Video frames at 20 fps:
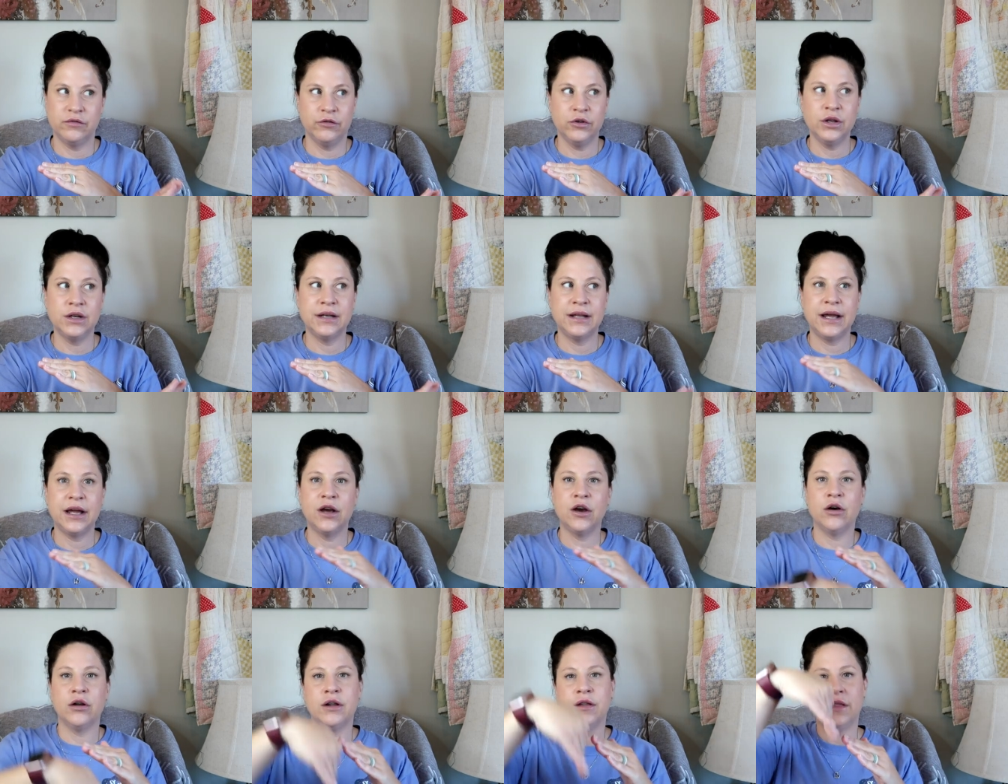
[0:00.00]
foot
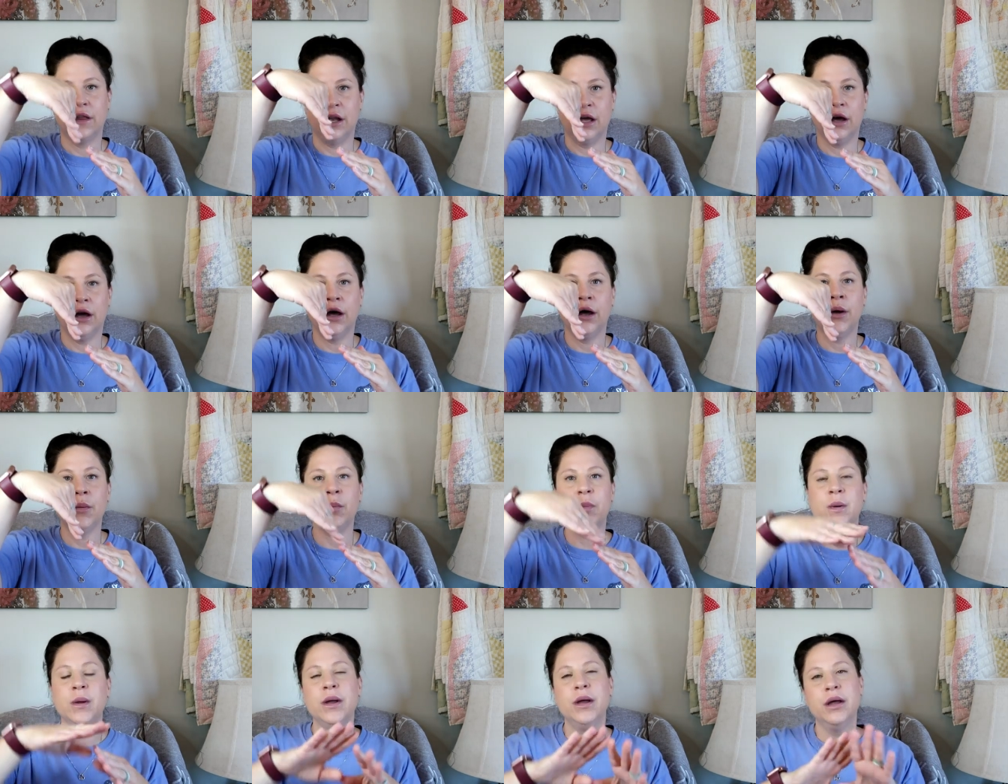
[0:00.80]
down and then
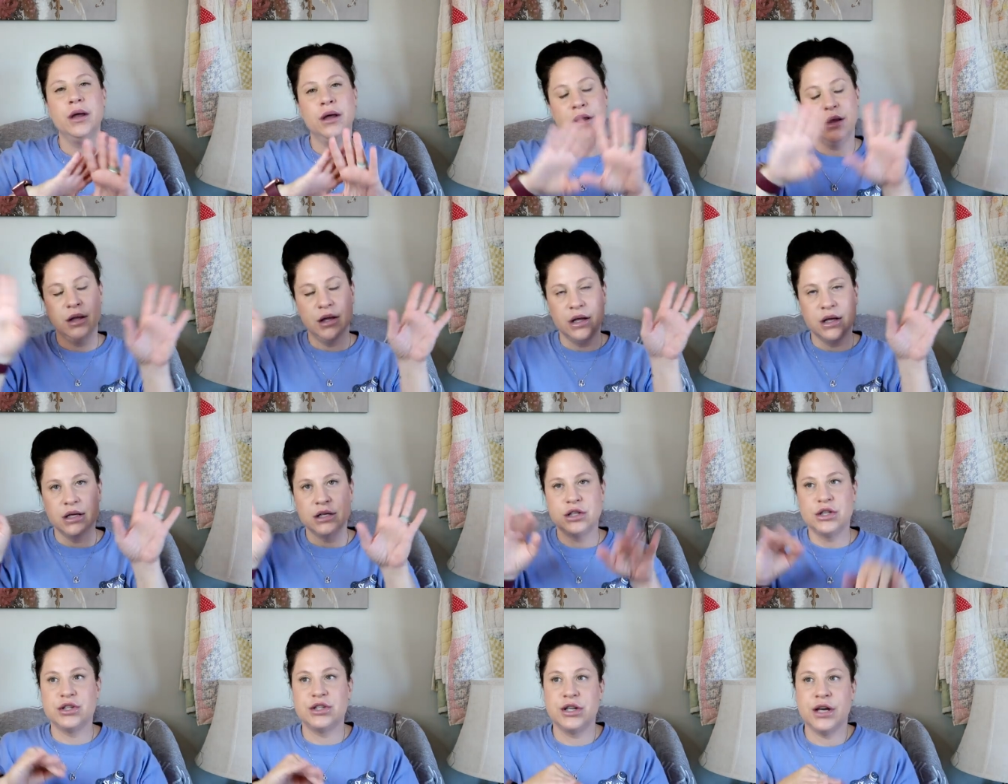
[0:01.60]
up,
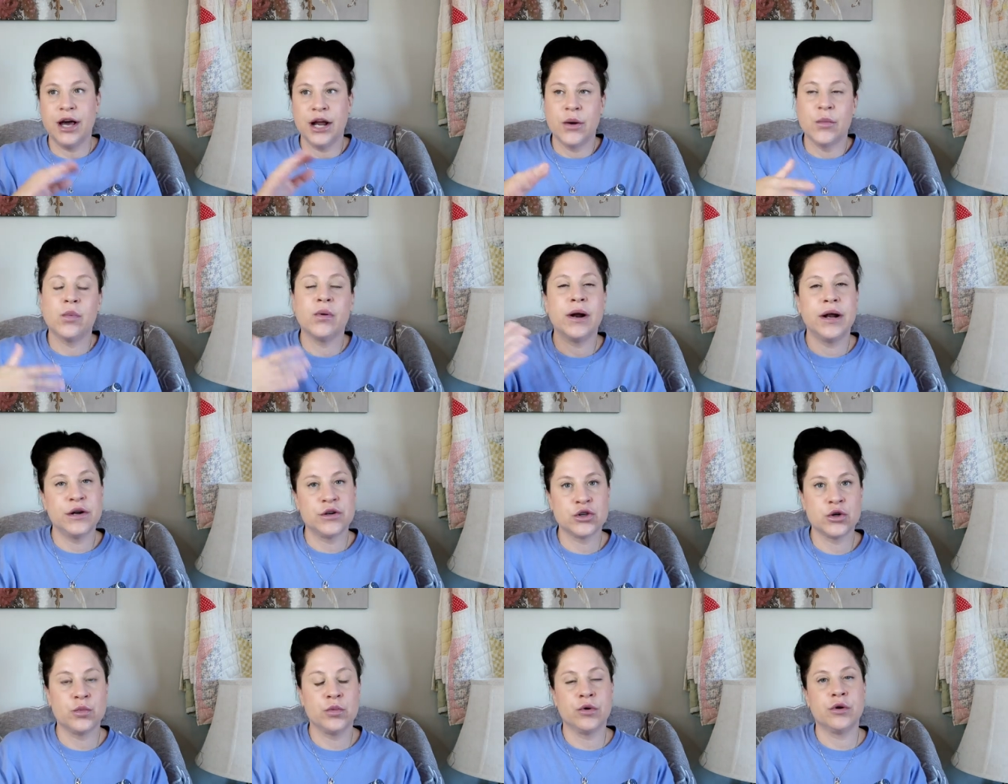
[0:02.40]
just to kind of
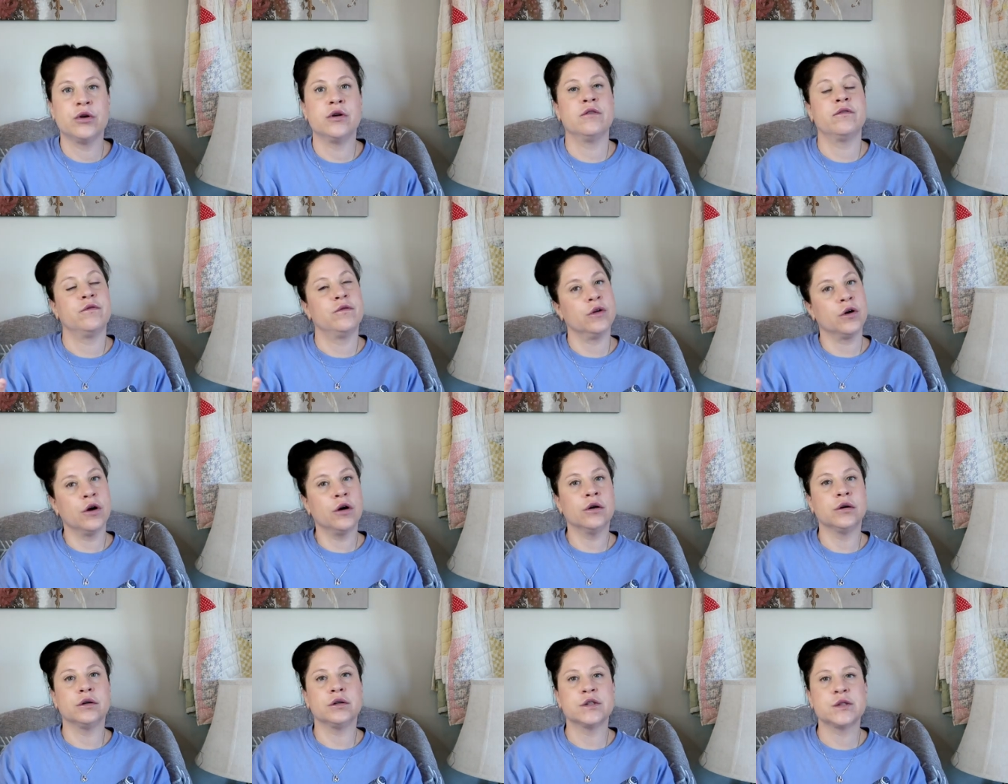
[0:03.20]
predator proof the
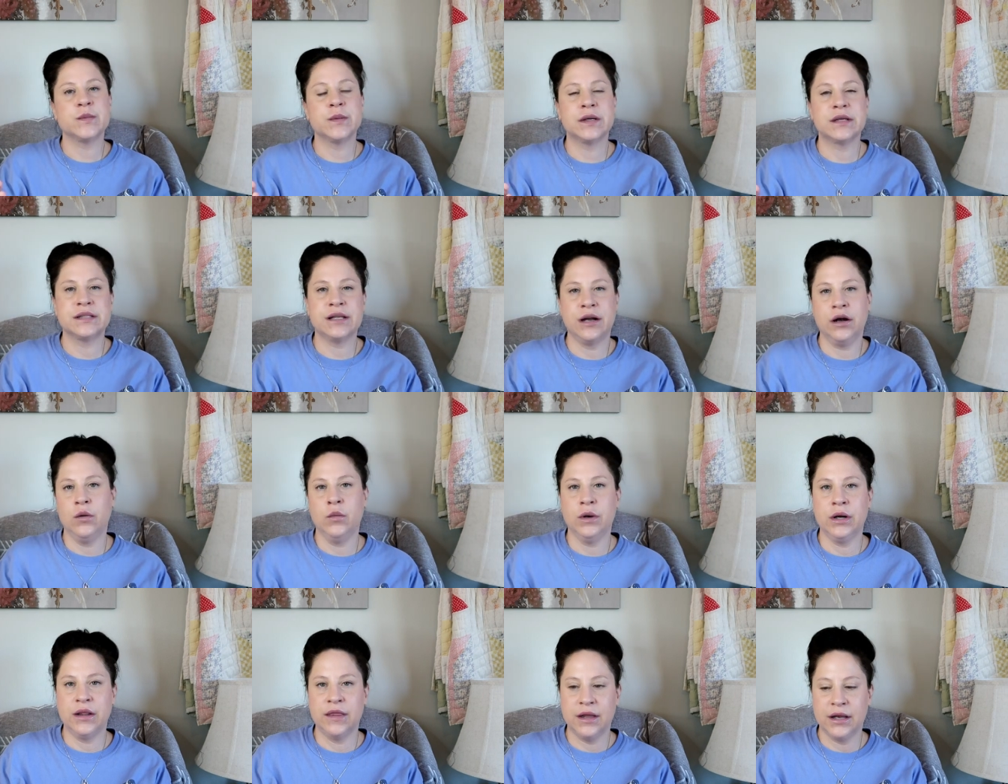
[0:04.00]
girls because I don't
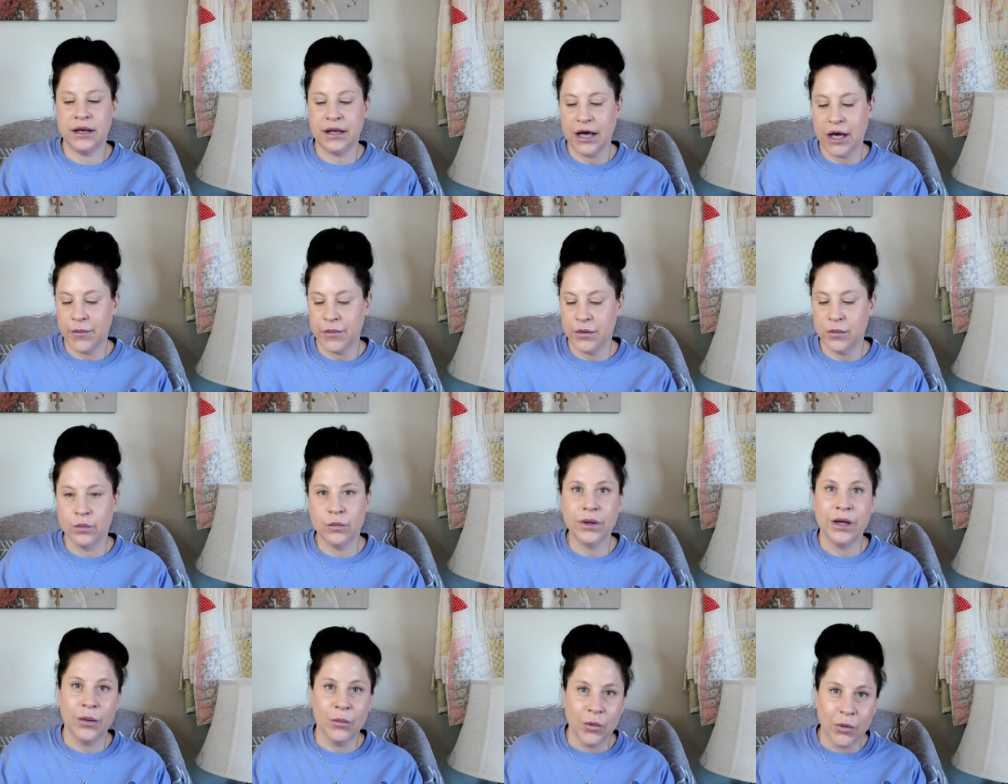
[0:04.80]
want anything to happen.
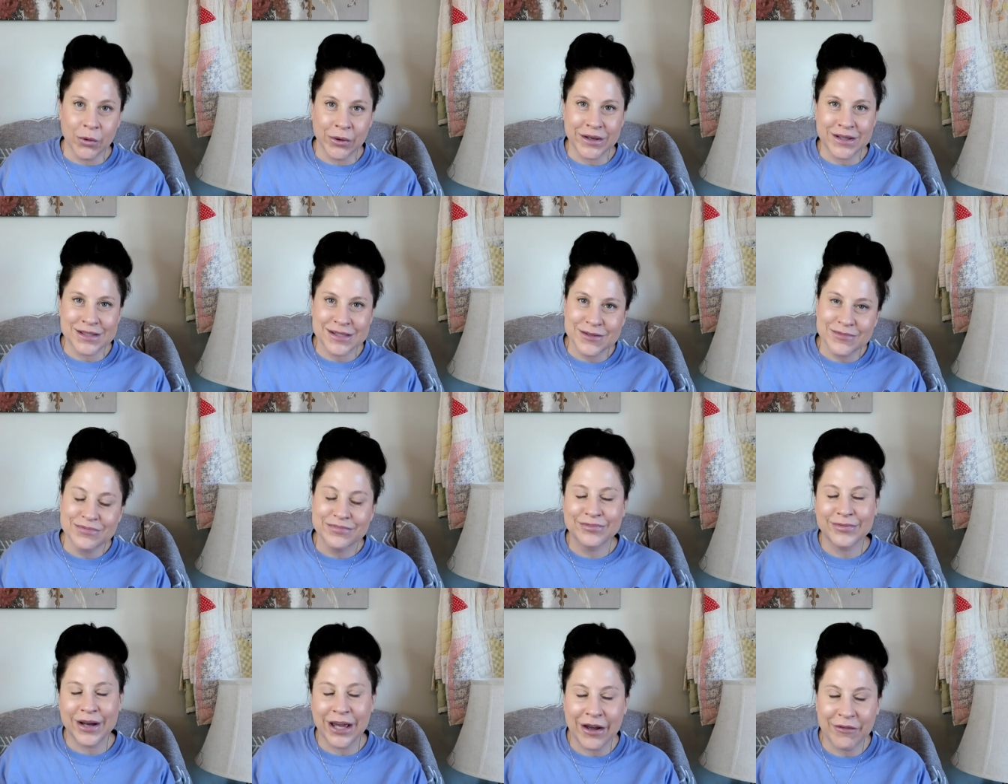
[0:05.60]
And boys,
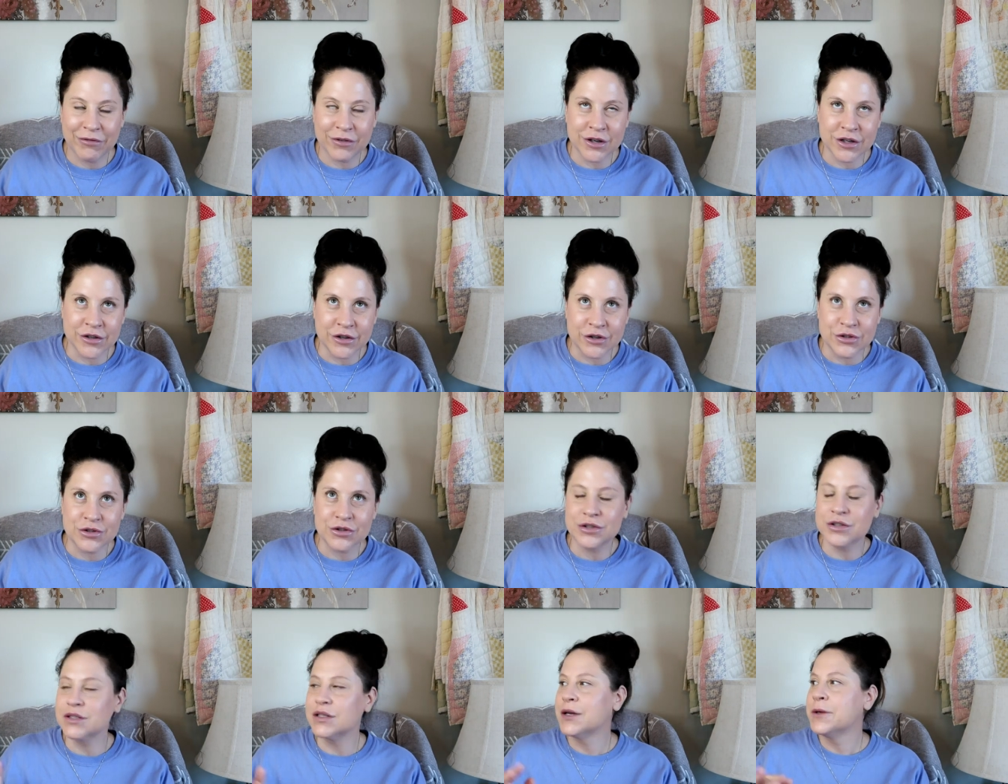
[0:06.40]
we have three
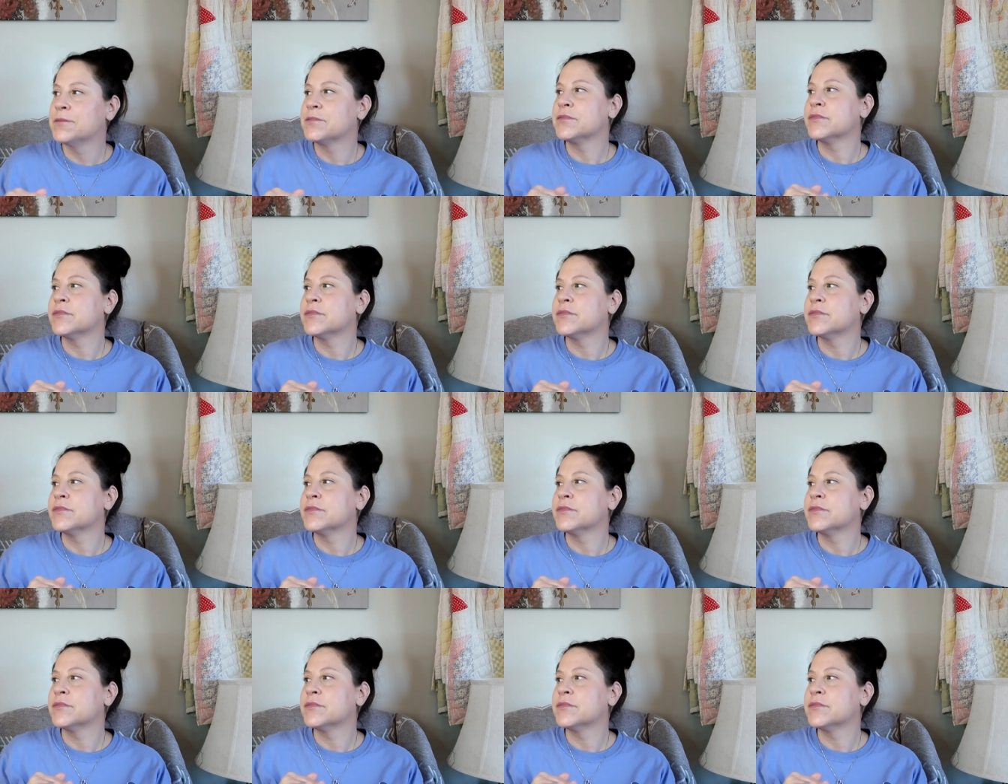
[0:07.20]
roosters.